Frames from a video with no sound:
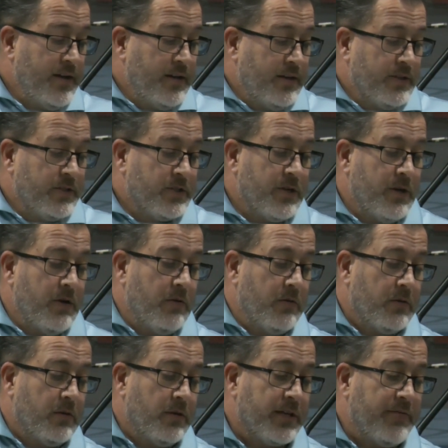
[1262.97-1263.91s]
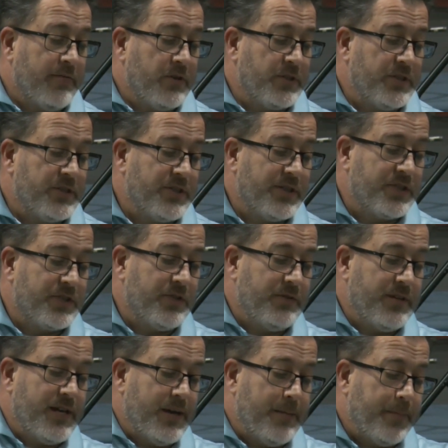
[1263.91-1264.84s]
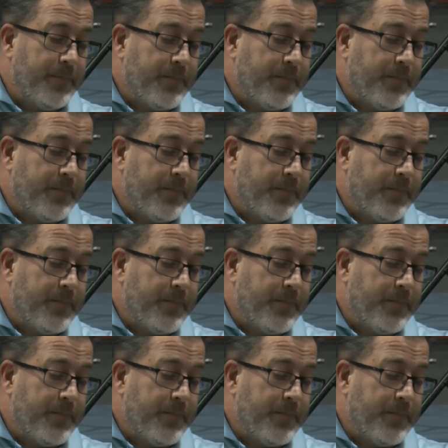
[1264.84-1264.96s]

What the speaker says: So look at verses 6 through 9.